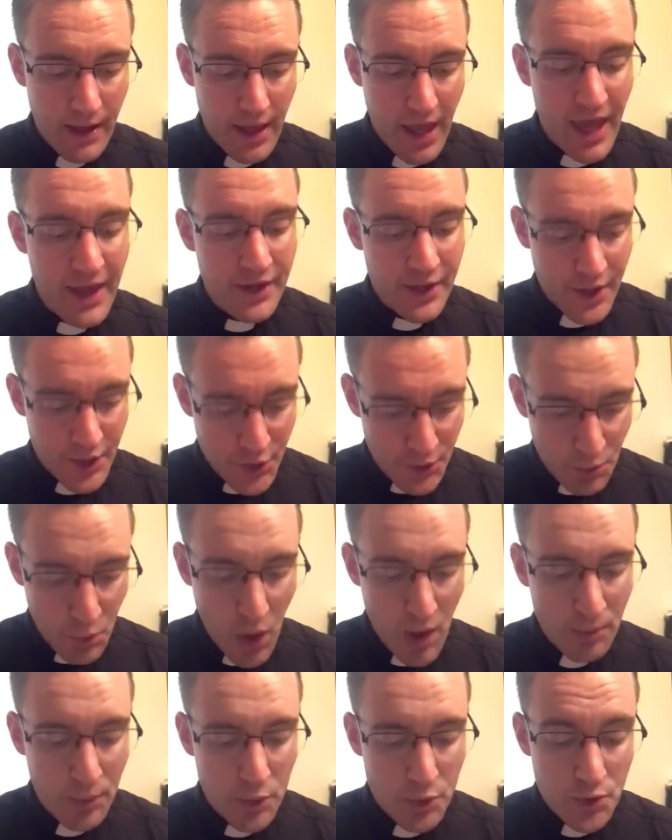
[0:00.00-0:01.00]
And it is
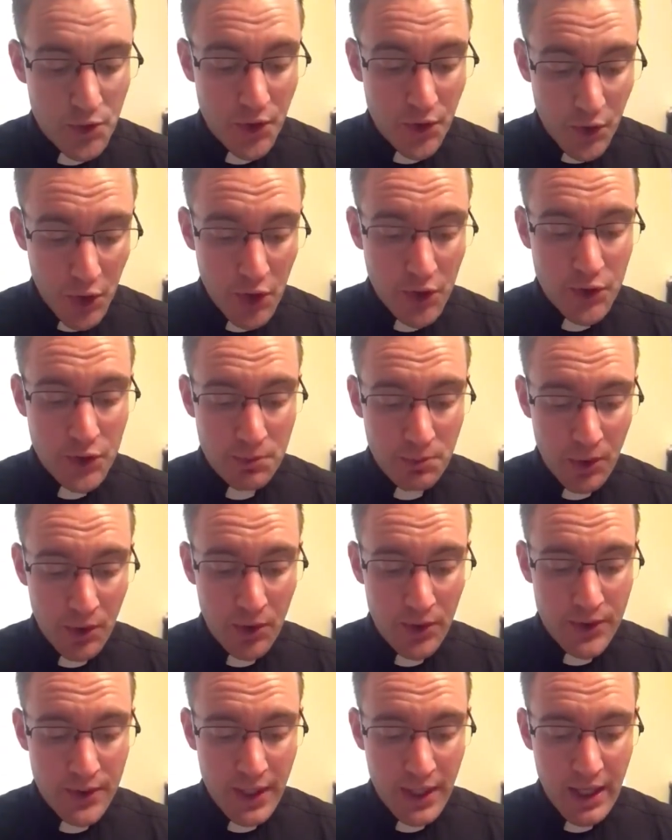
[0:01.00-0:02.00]
proper to the good
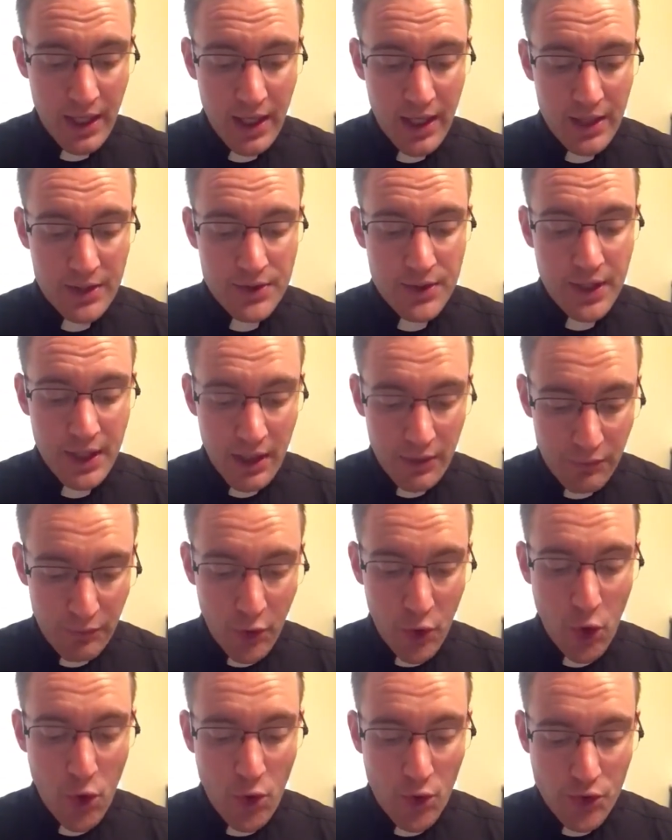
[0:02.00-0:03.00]
spirit to give
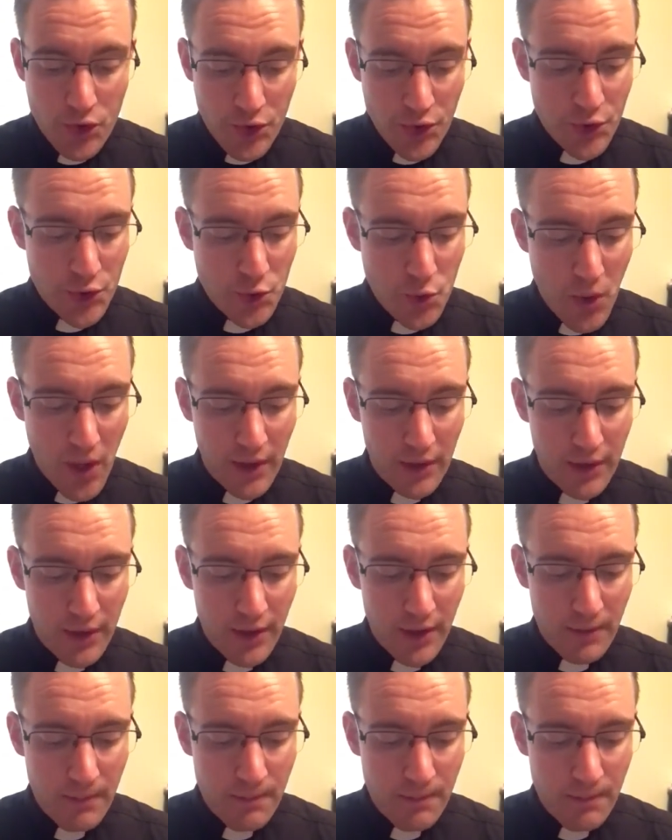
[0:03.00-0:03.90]
courage and strength,